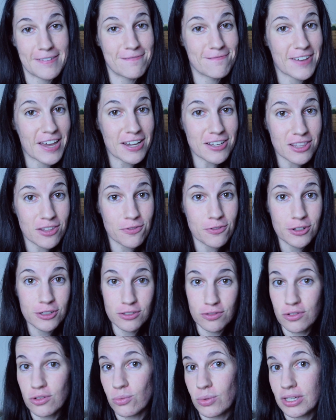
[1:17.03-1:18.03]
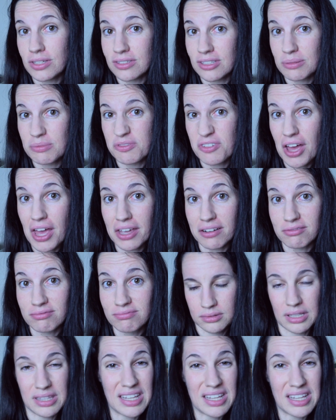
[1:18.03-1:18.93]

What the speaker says: In fact, the first few weeks seemed fine.